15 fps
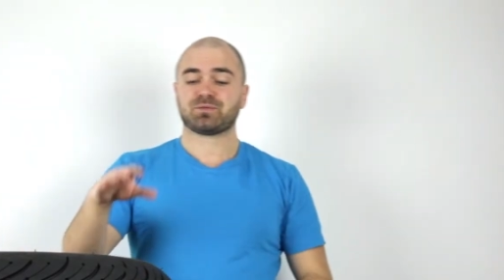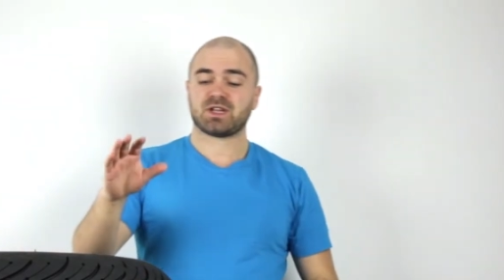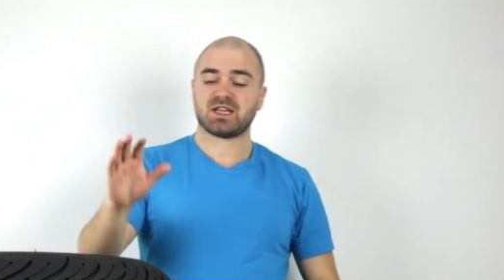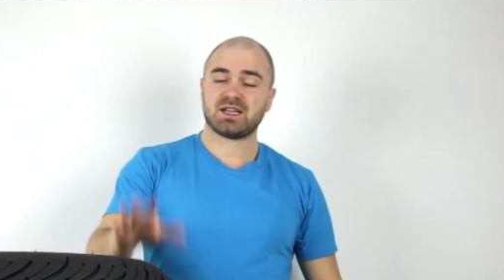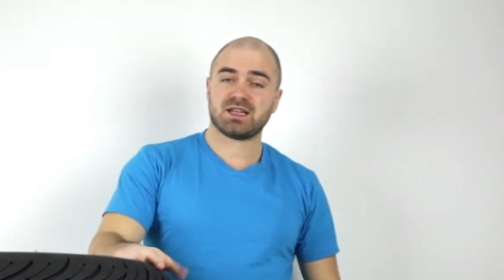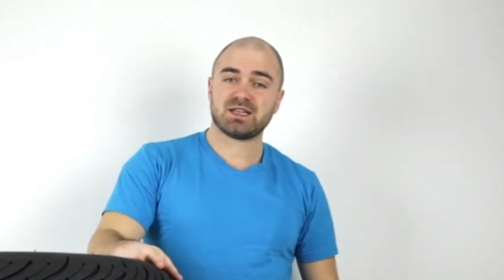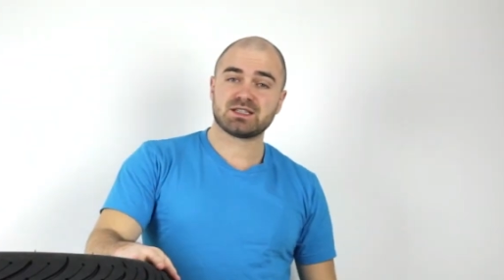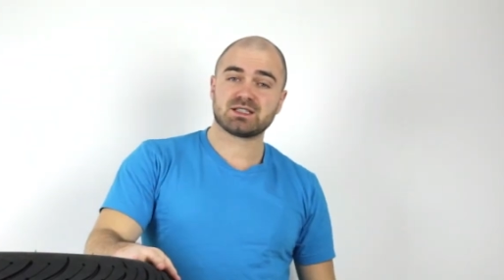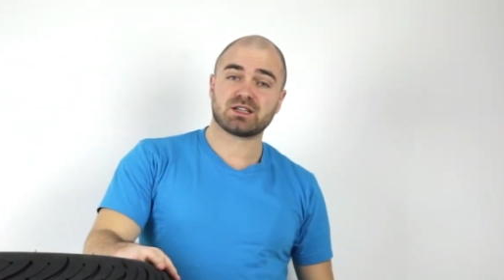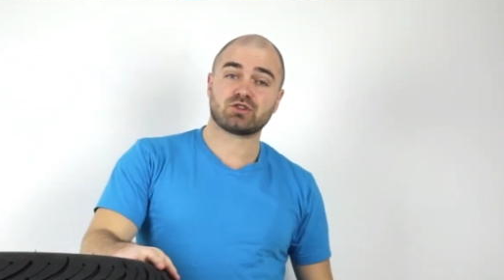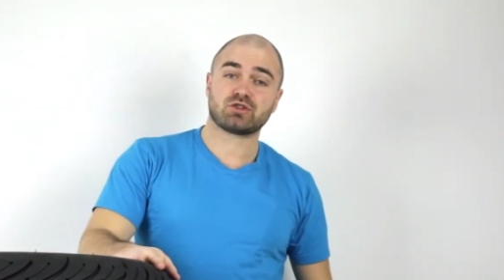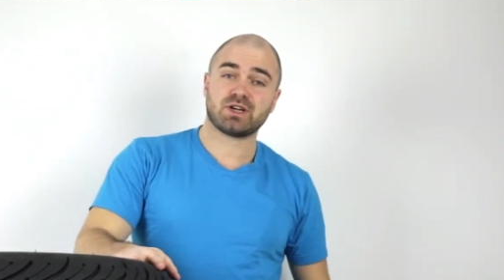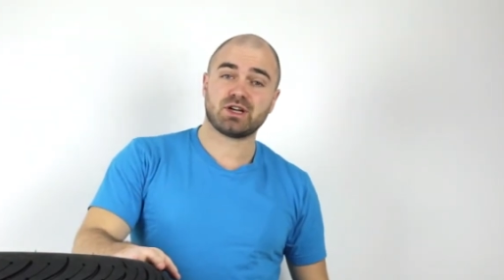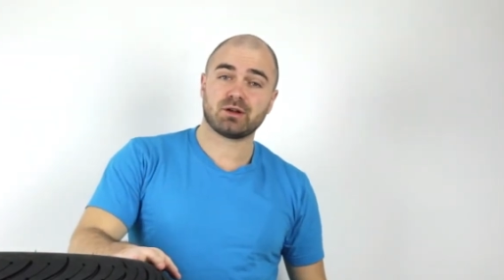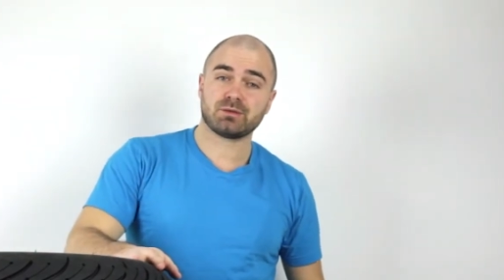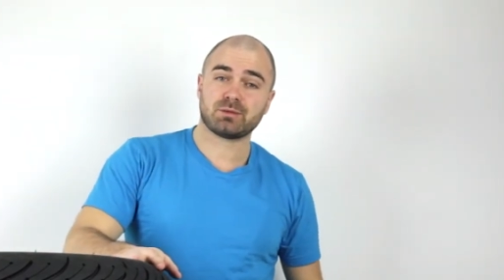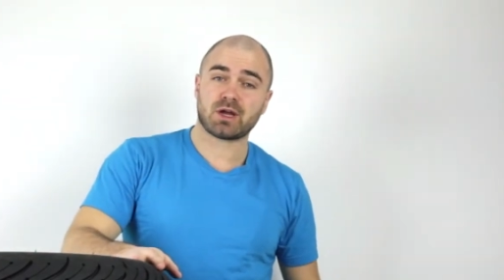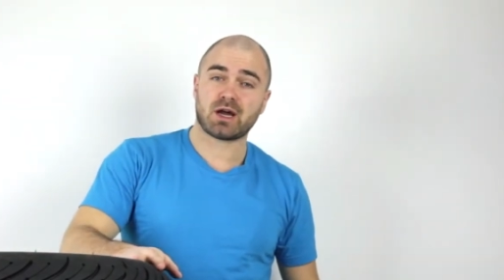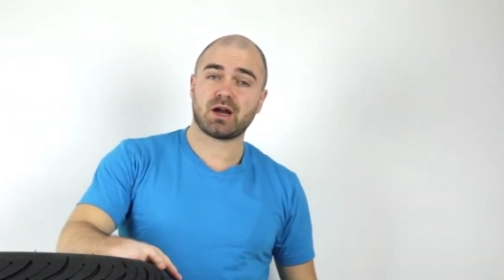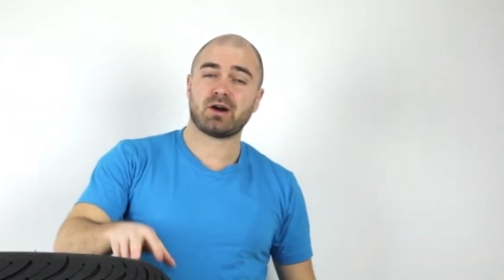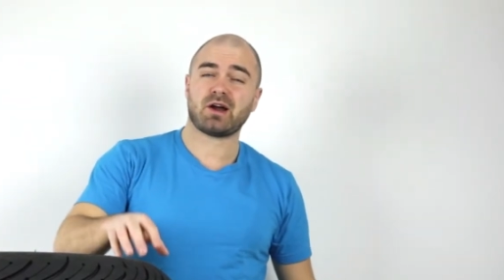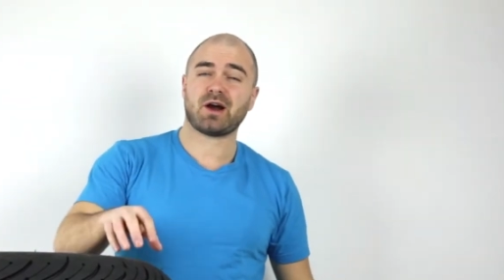it is a trail
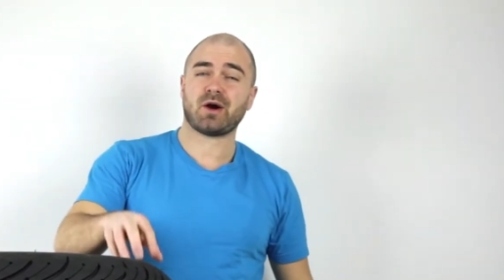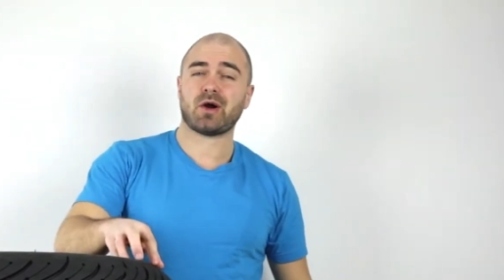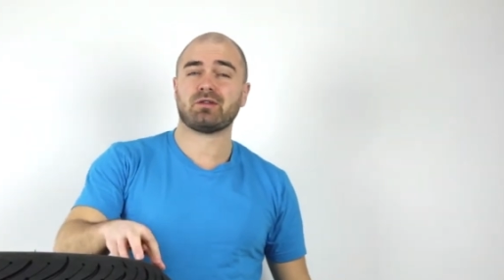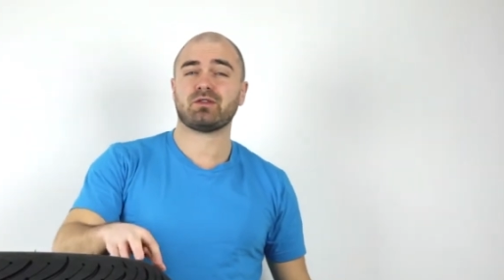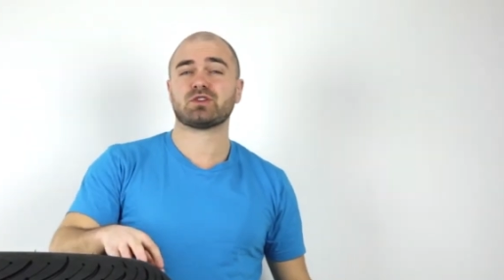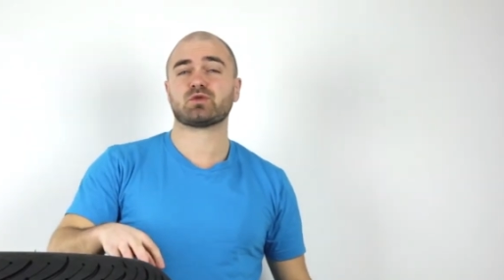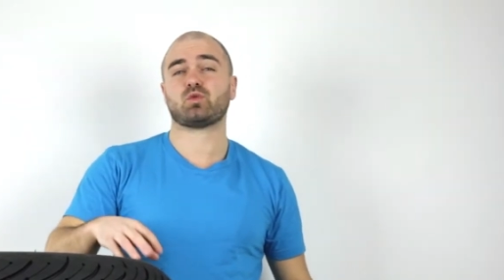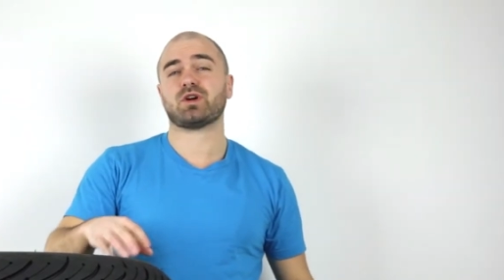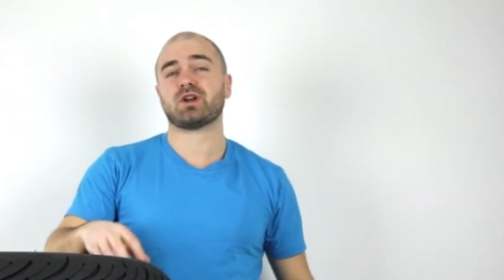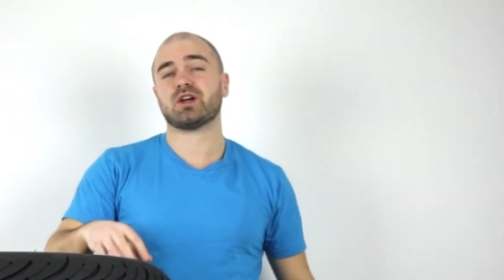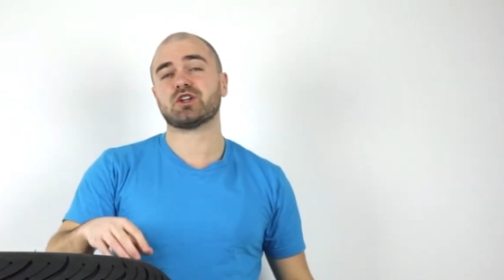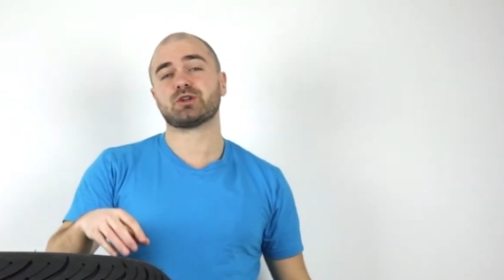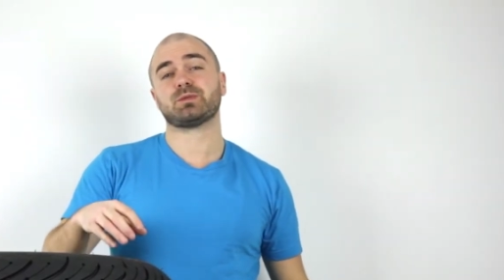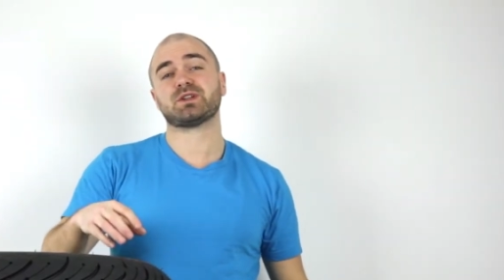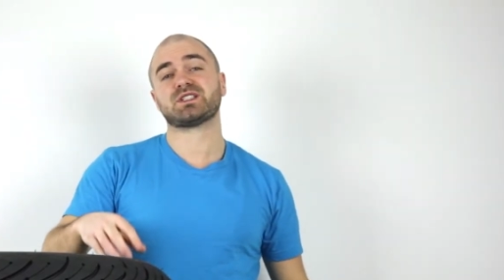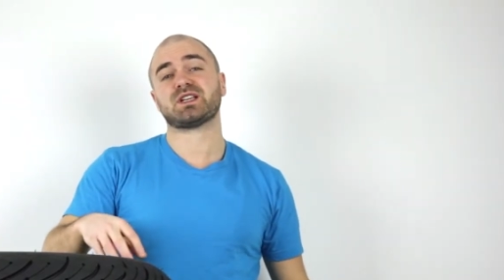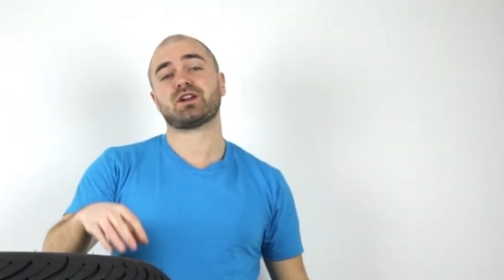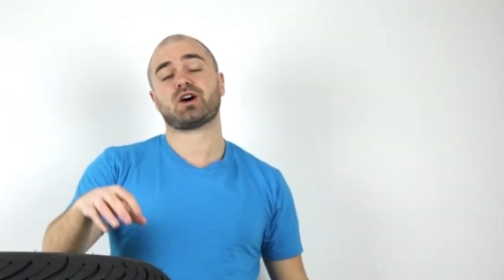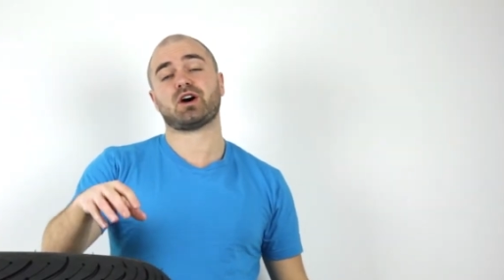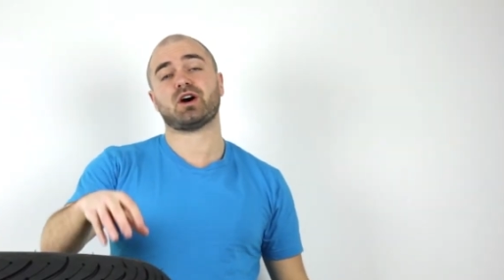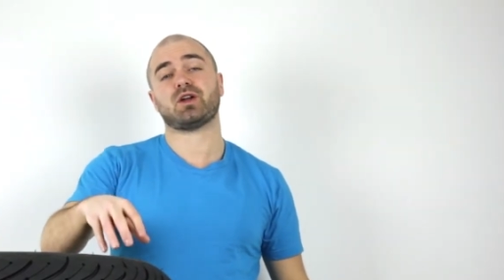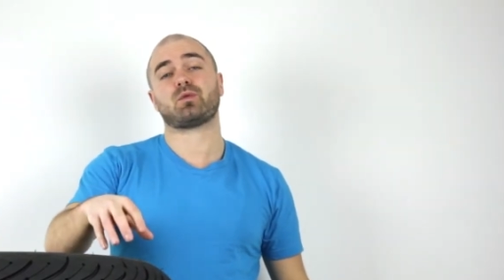tire, however, is
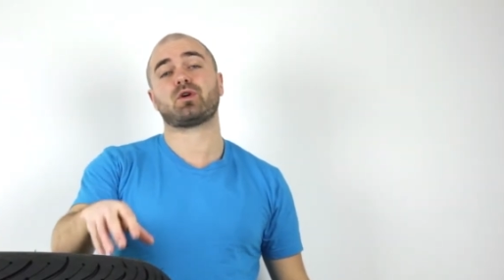100% on